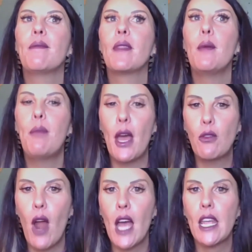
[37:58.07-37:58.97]

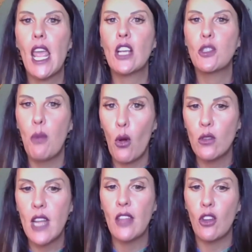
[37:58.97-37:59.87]
bedrock
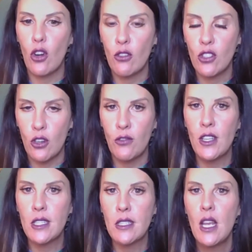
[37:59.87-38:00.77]
exposed at the Earth's
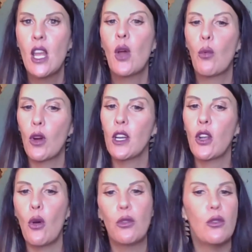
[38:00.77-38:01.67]
surface, we're going to
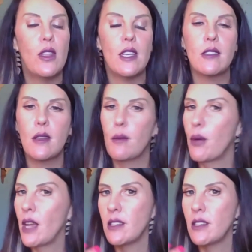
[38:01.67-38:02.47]
go through this process